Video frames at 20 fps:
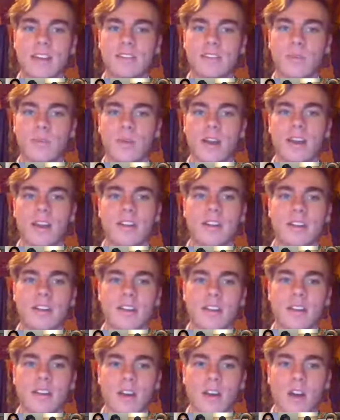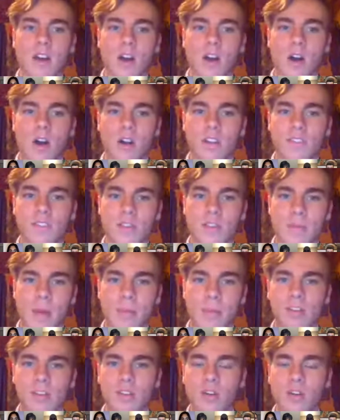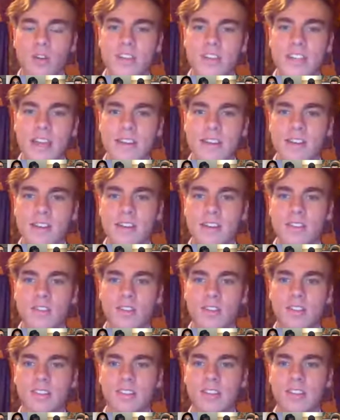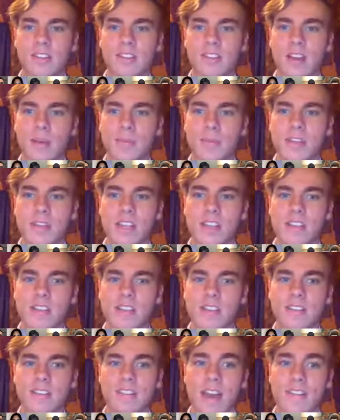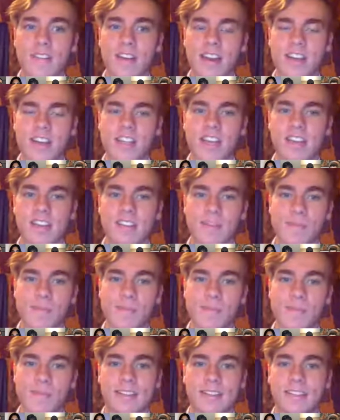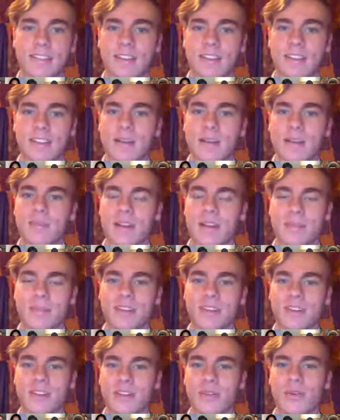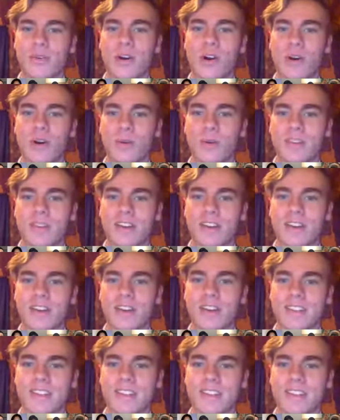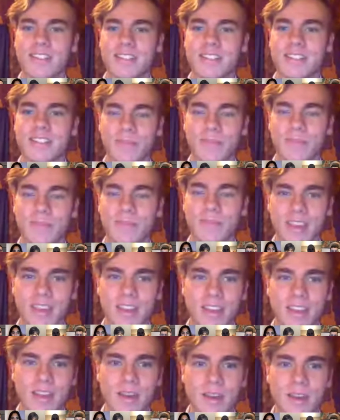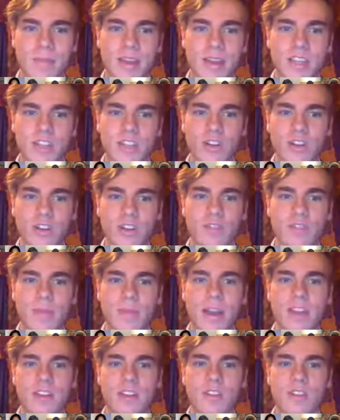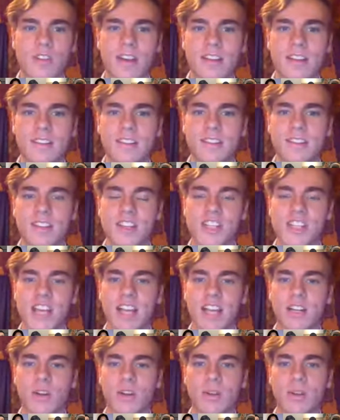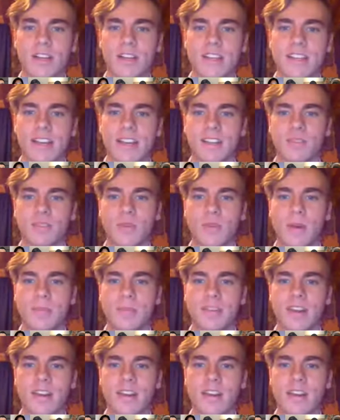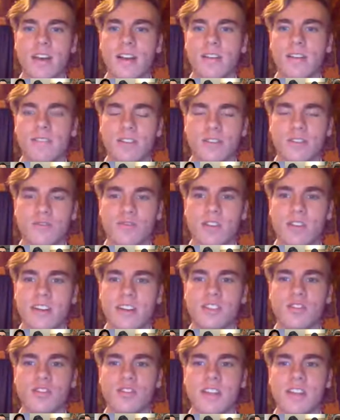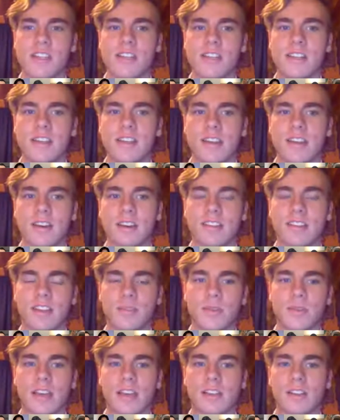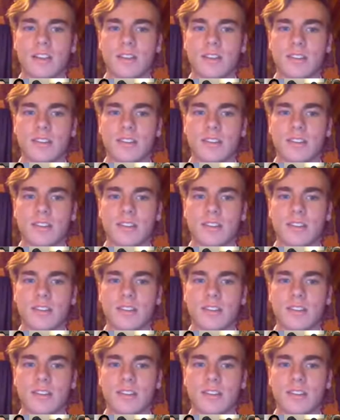away. All of the members who have attended district skills competitions have had a chance to practice, but I'm certain you will all be on stage. Make sure you remind your advisors to check Oregon DECA's website for registration details as we get closer.